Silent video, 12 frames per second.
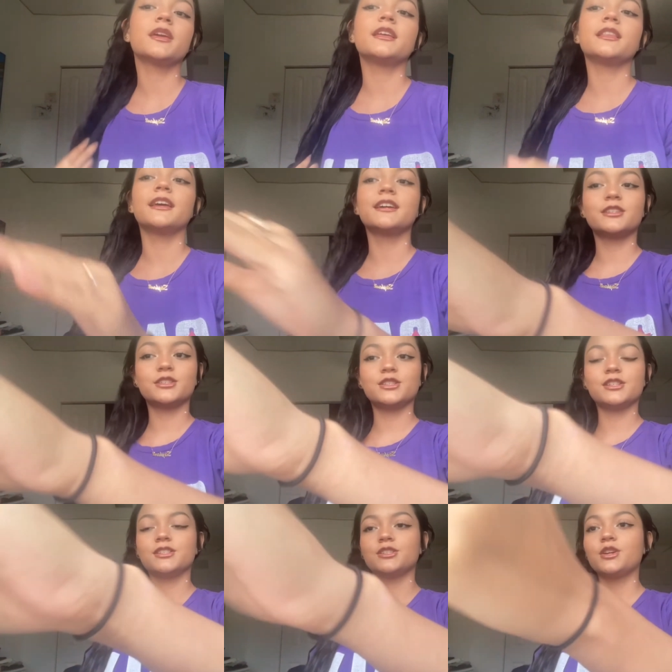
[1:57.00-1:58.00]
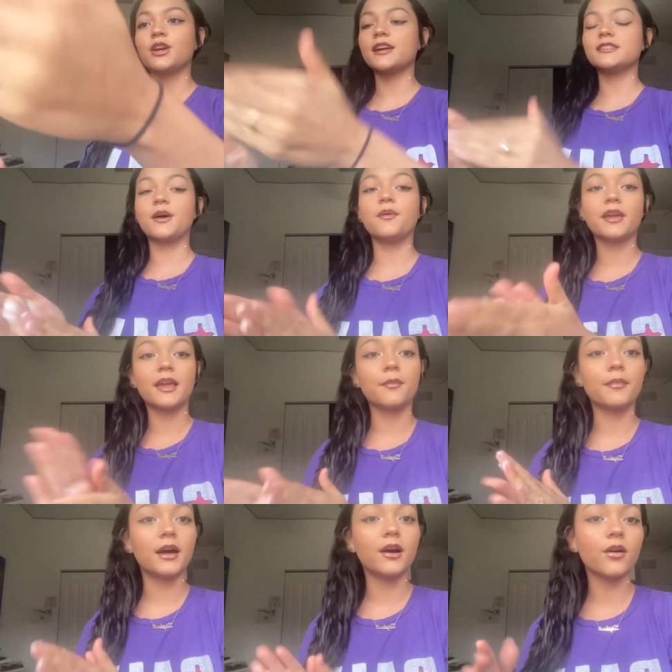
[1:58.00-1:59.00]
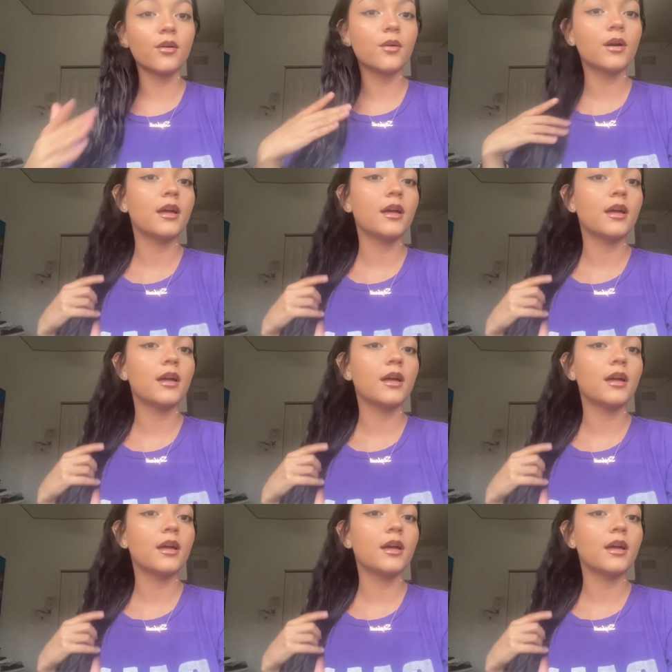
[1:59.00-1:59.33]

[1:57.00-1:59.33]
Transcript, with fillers: it like to show you guys how it came out.